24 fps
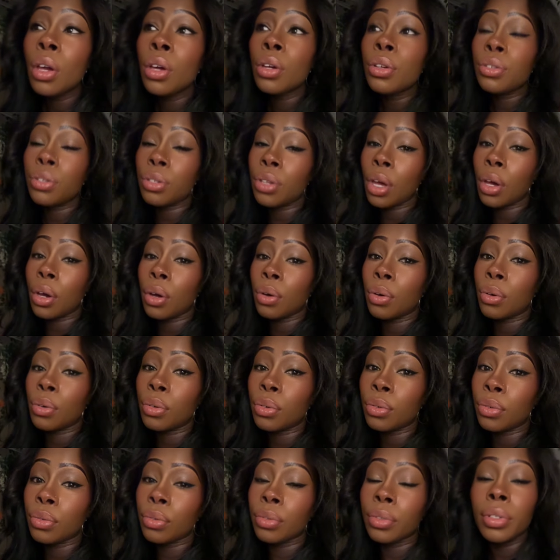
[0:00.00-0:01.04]

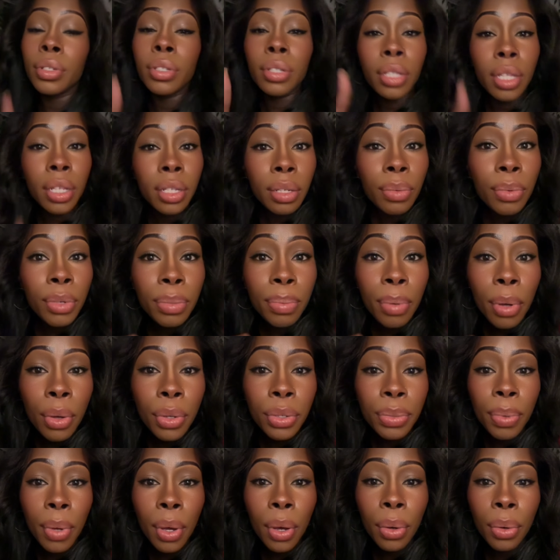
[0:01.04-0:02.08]
So, since it was
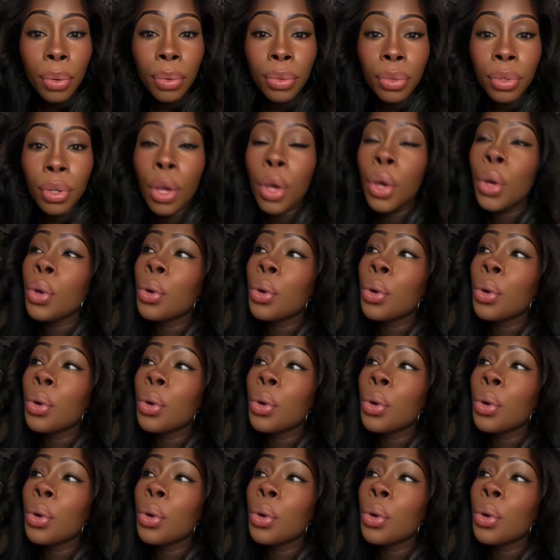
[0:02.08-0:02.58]
postponed,